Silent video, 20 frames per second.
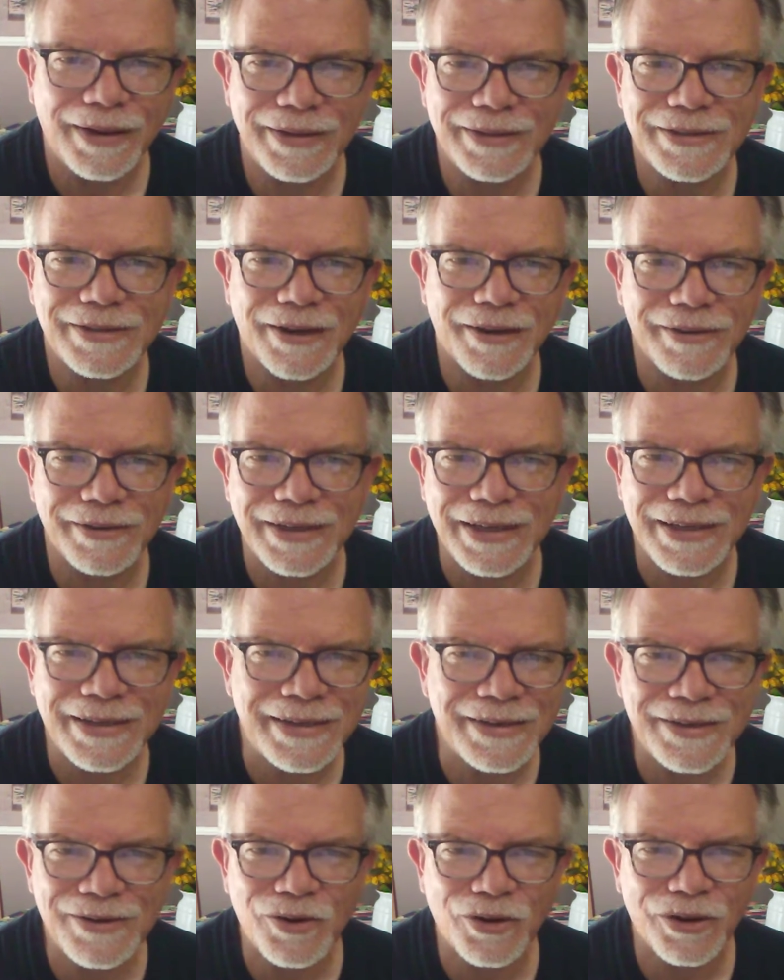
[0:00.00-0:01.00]

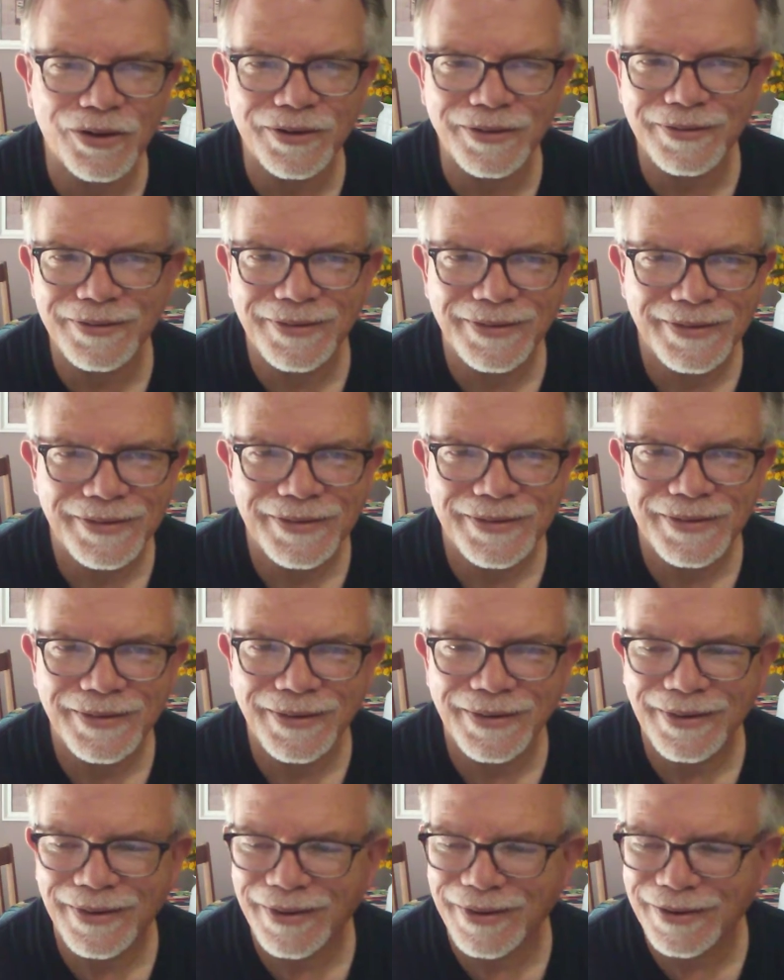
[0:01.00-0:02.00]
Dunkin' or
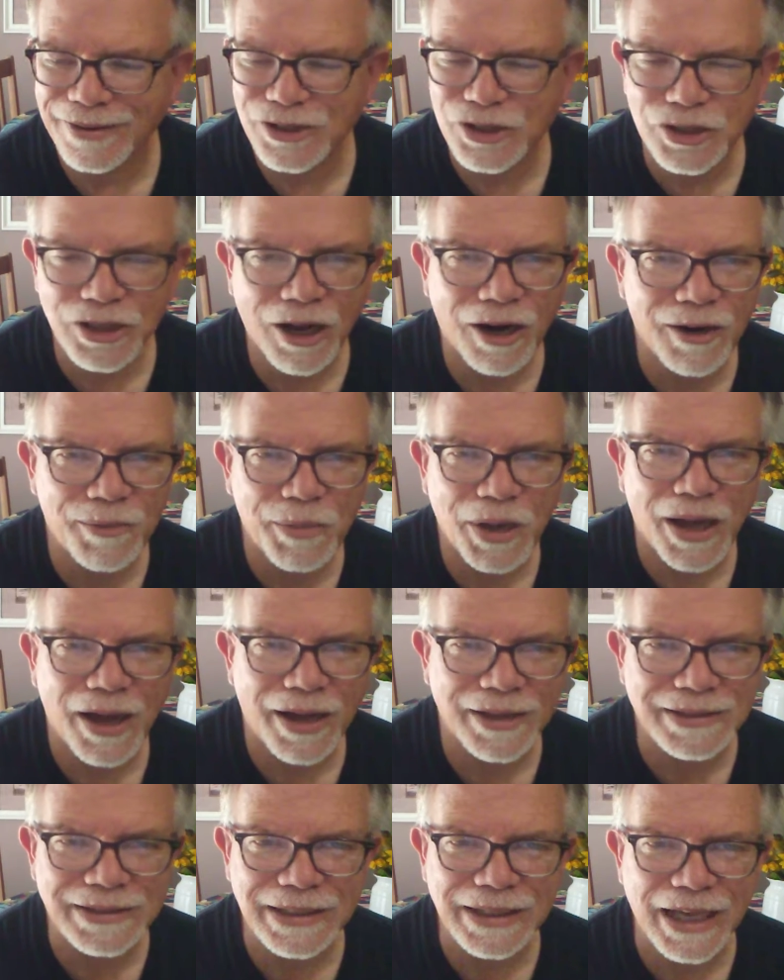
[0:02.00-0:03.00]

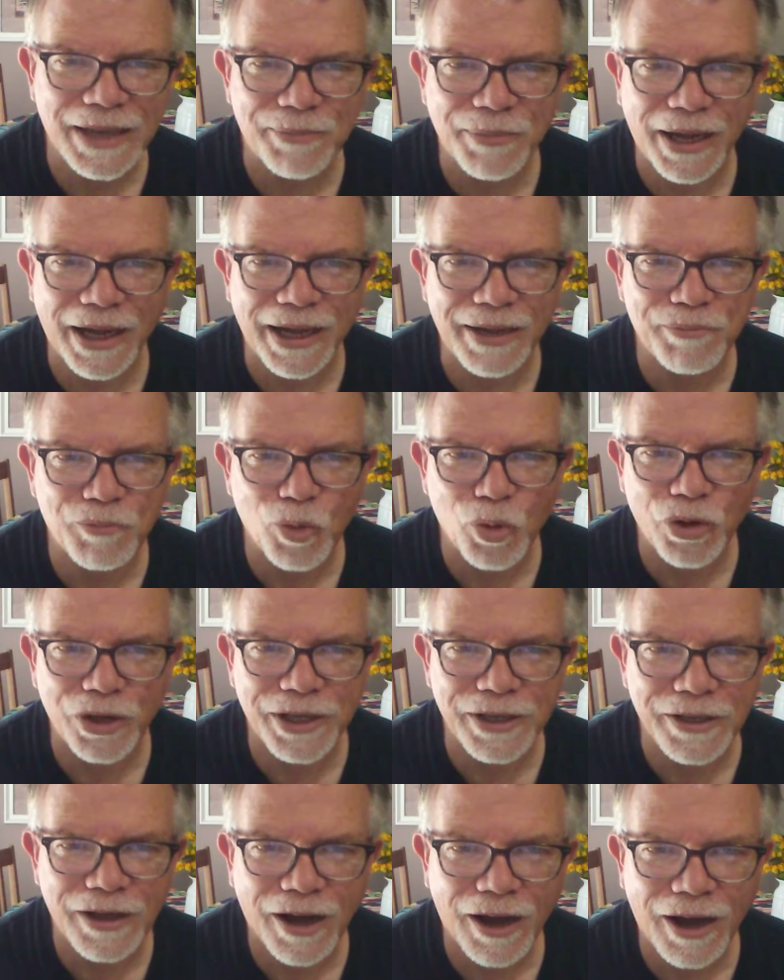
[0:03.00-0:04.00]
Starbucks to get my
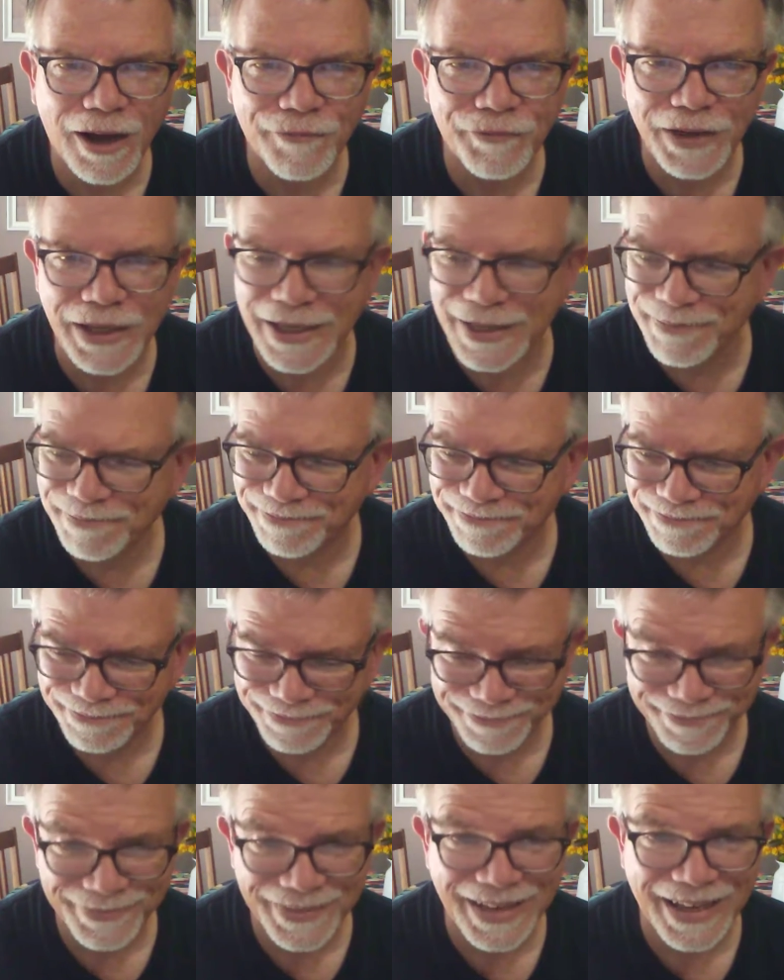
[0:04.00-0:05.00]
morning coffee,
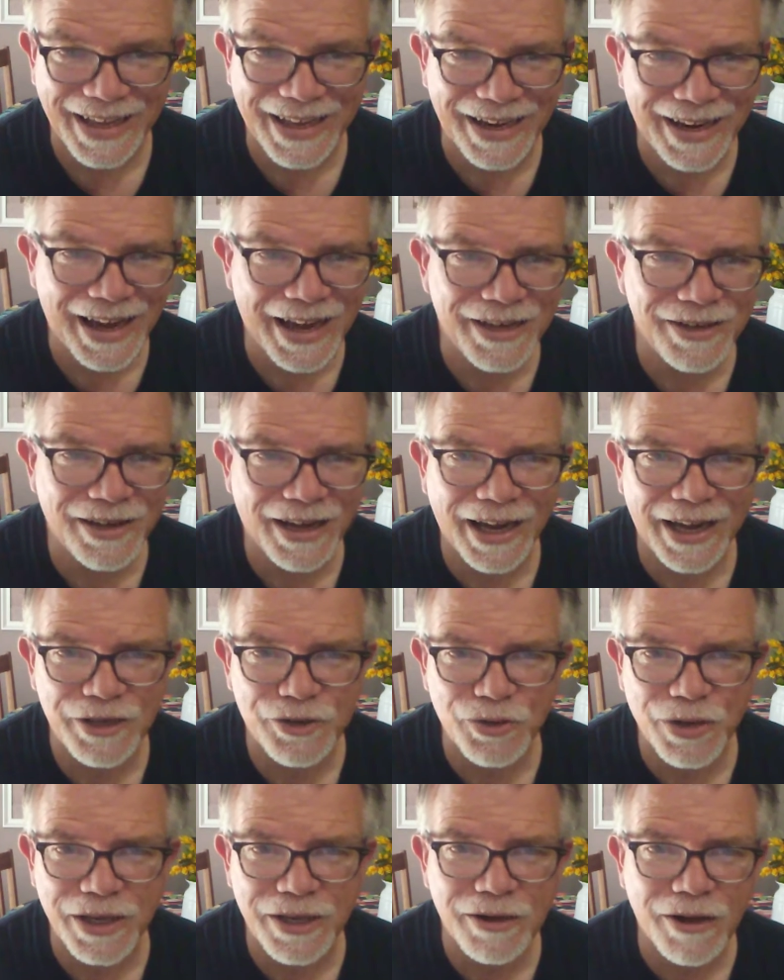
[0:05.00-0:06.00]
and I
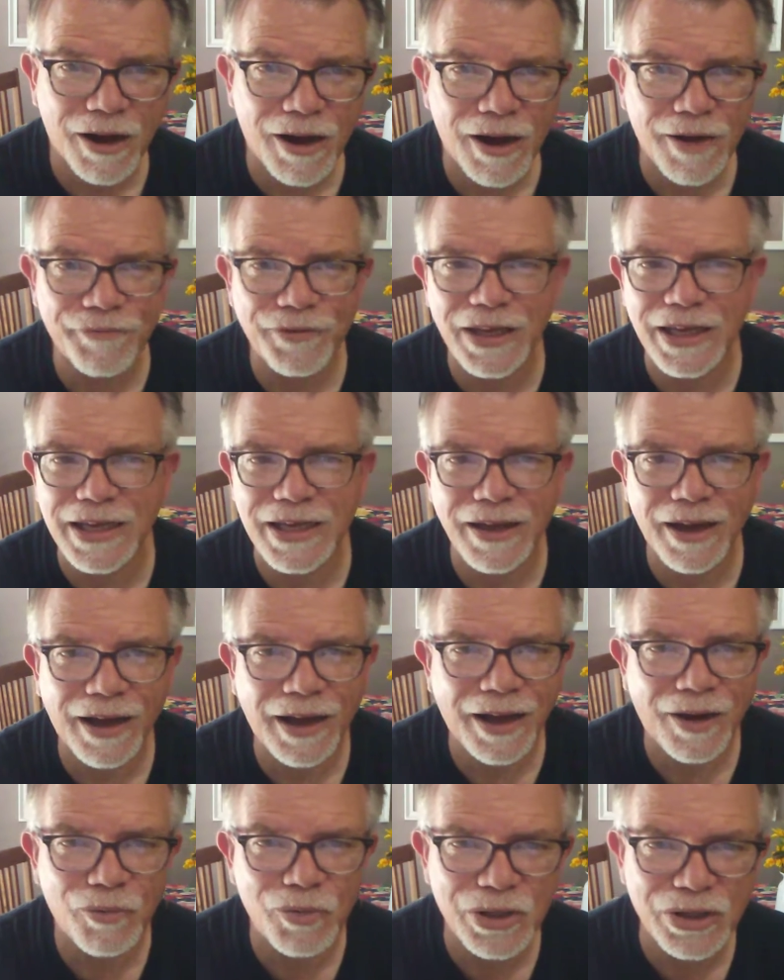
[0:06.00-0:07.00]
drink coffee
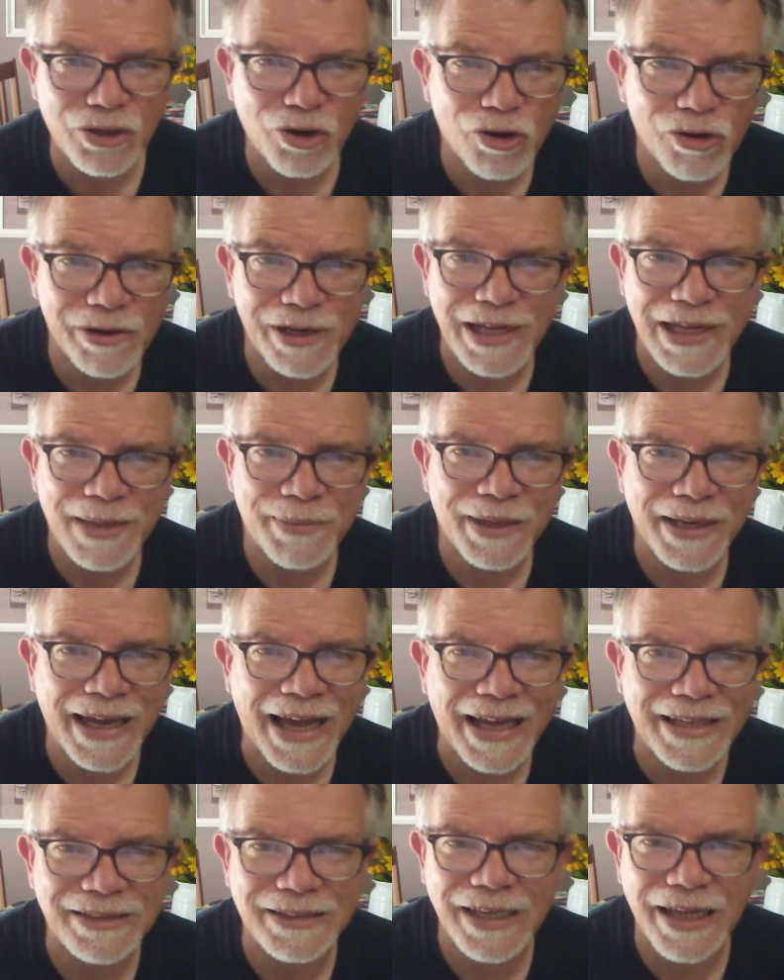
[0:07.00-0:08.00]
with cream, and
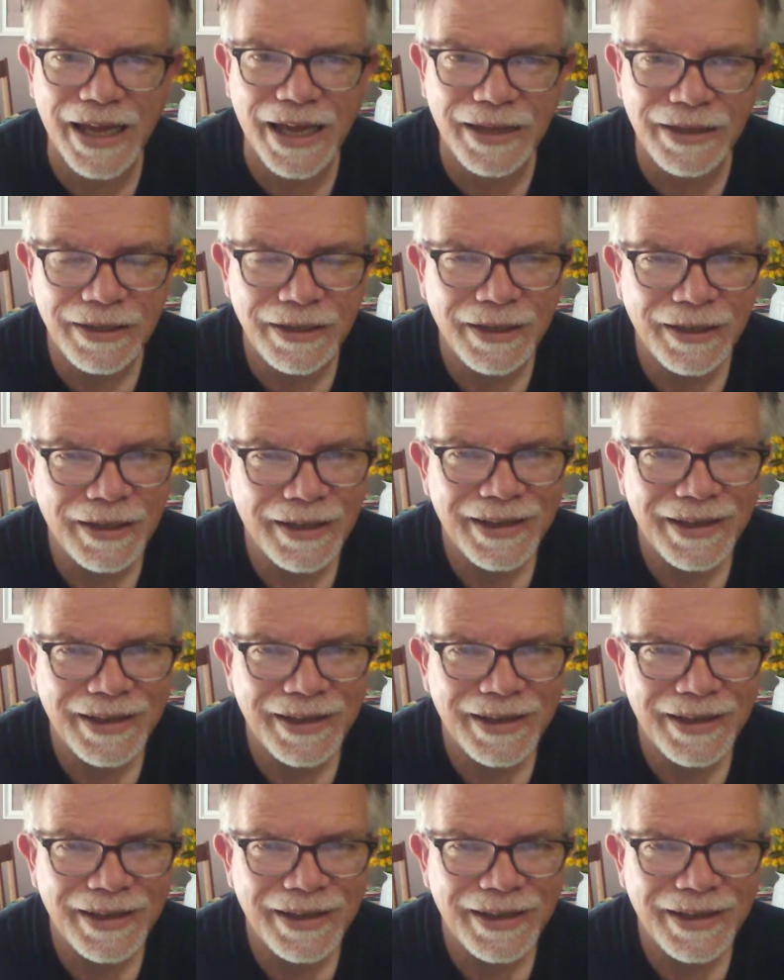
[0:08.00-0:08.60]
that's it.